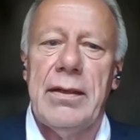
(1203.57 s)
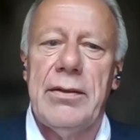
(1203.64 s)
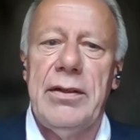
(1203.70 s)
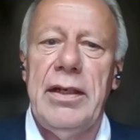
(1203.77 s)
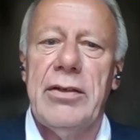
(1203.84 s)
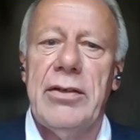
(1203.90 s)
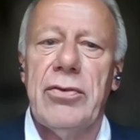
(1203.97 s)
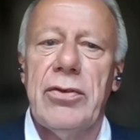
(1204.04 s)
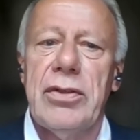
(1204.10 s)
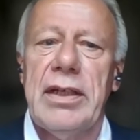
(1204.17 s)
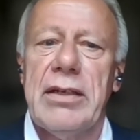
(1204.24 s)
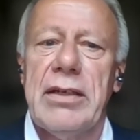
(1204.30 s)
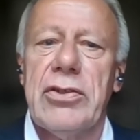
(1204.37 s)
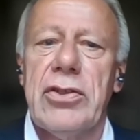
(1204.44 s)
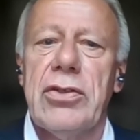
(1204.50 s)
The
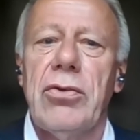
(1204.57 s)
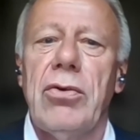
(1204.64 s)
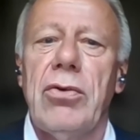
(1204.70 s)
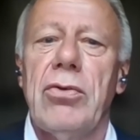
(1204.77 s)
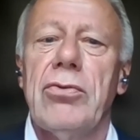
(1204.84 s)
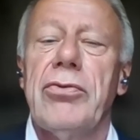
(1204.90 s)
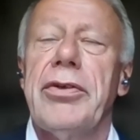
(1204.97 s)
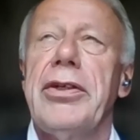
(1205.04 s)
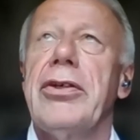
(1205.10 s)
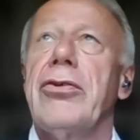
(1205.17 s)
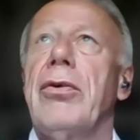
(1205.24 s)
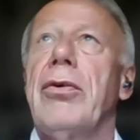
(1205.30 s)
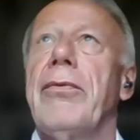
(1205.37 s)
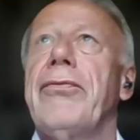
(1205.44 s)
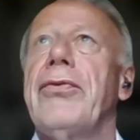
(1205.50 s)
introduction already
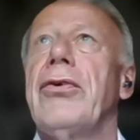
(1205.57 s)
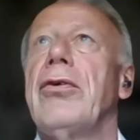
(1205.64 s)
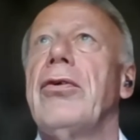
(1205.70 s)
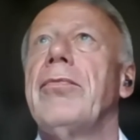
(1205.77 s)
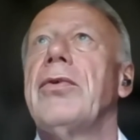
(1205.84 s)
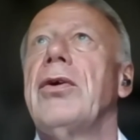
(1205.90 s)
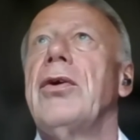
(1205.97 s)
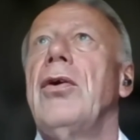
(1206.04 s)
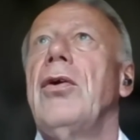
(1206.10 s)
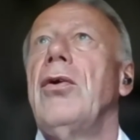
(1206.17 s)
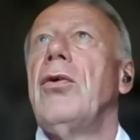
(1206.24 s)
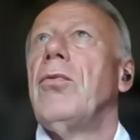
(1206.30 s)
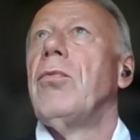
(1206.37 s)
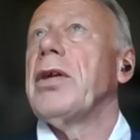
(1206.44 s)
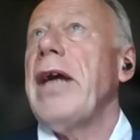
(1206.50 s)
confirmed
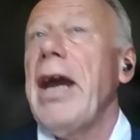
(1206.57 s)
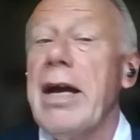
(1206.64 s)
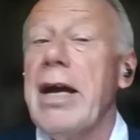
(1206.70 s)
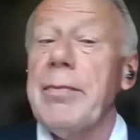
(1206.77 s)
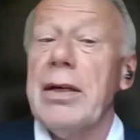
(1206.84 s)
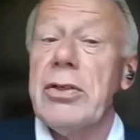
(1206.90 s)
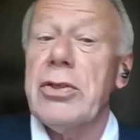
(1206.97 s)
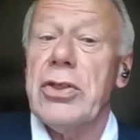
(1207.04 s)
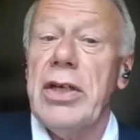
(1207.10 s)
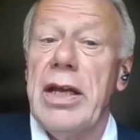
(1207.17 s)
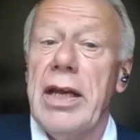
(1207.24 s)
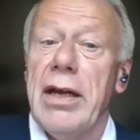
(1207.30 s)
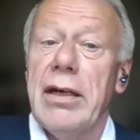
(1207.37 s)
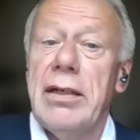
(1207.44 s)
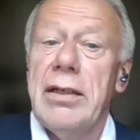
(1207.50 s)
what Hermann
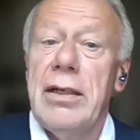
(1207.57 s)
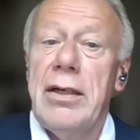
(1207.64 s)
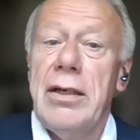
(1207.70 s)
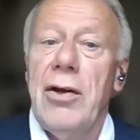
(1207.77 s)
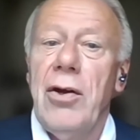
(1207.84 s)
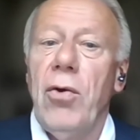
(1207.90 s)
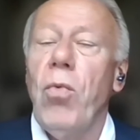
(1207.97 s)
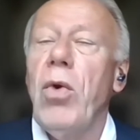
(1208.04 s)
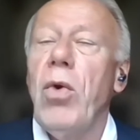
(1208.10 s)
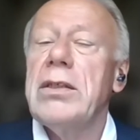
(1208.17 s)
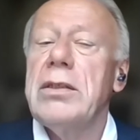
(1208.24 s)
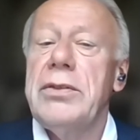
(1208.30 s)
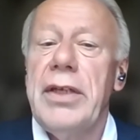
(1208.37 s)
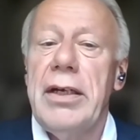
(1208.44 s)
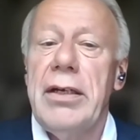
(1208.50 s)
Scheer, a
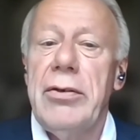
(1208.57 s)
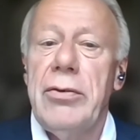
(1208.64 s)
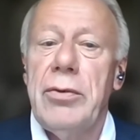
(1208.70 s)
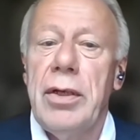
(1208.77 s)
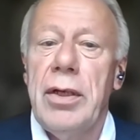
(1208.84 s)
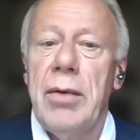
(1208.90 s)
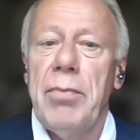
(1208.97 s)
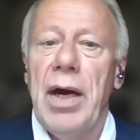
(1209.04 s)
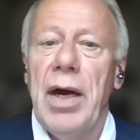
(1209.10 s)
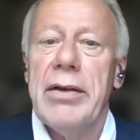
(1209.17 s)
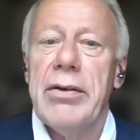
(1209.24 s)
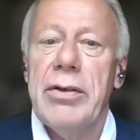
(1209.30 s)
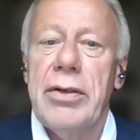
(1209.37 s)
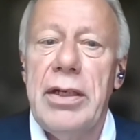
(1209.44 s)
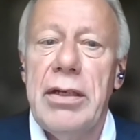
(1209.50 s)
well-known
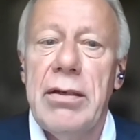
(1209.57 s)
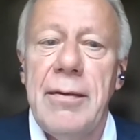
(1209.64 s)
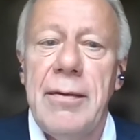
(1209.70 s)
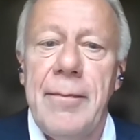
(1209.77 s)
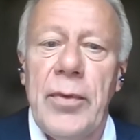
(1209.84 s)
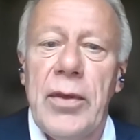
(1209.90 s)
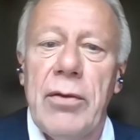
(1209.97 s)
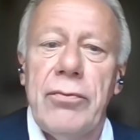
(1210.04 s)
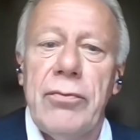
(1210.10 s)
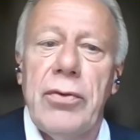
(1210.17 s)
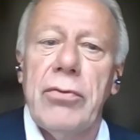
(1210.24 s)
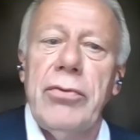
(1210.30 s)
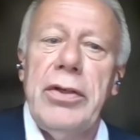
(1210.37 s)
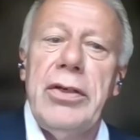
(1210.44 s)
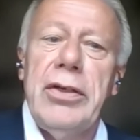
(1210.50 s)
pioneer
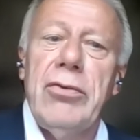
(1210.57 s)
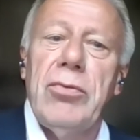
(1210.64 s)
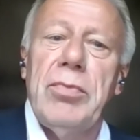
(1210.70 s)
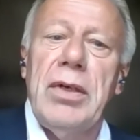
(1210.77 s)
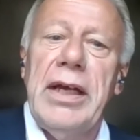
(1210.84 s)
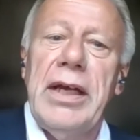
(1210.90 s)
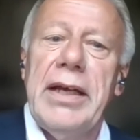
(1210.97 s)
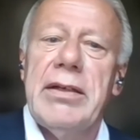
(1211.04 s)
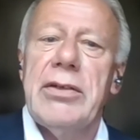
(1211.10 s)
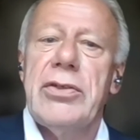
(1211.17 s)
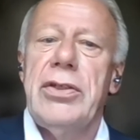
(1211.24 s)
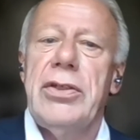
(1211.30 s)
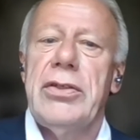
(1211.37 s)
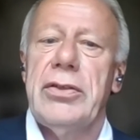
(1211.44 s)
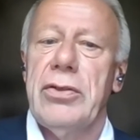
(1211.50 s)
for renewable
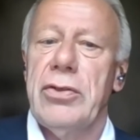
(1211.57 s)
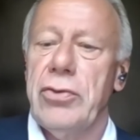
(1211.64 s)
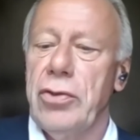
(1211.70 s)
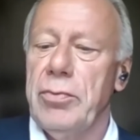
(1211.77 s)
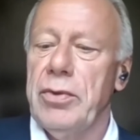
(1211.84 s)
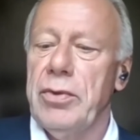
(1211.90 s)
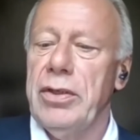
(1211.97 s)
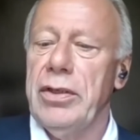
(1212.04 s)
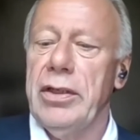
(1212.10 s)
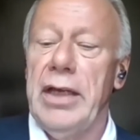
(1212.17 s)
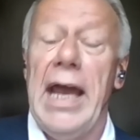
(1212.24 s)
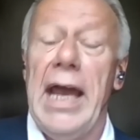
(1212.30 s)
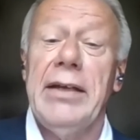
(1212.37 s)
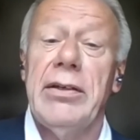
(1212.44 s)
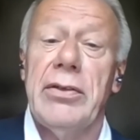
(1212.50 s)
energies in Germany
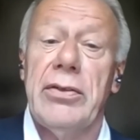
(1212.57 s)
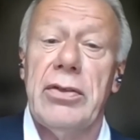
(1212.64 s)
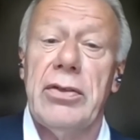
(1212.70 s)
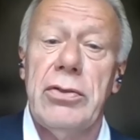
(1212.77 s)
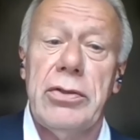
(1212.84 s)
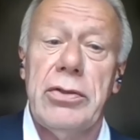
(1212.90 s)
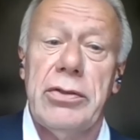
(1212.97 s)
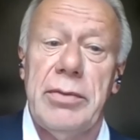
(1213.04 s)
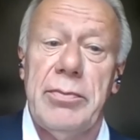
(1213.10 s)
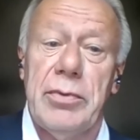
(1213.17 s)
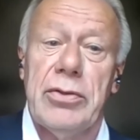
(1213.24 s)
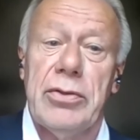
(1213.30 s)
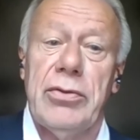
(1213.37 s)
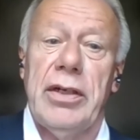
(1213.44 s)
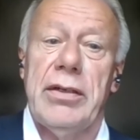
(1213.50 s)
and a social
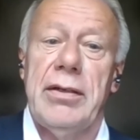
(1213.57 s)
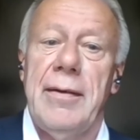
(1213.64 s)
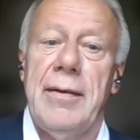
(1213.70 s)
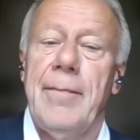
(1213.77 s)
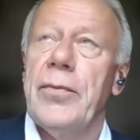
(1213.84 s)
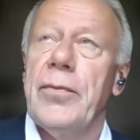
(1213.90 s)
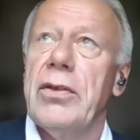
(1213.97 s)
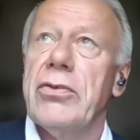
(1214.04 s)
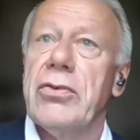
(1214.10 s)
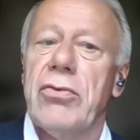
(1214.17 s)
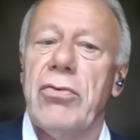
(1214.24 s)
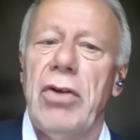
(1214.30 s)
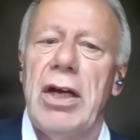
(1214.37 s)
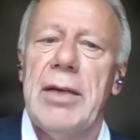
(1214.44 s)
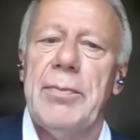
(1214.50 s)
democrat,
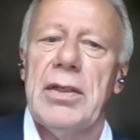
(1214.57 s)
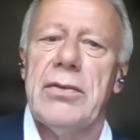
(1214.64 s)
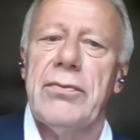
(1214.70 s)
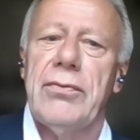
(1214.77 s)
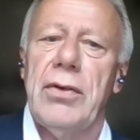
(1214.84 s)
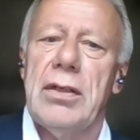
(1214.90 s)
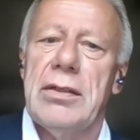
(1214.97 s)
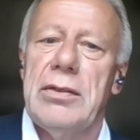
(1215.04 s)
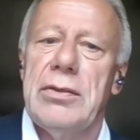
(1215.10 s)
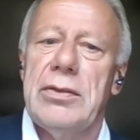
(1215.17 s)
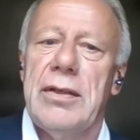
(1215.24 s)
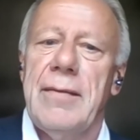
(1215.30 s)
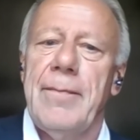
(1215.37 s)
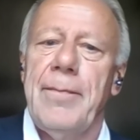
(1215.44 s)
described as follows: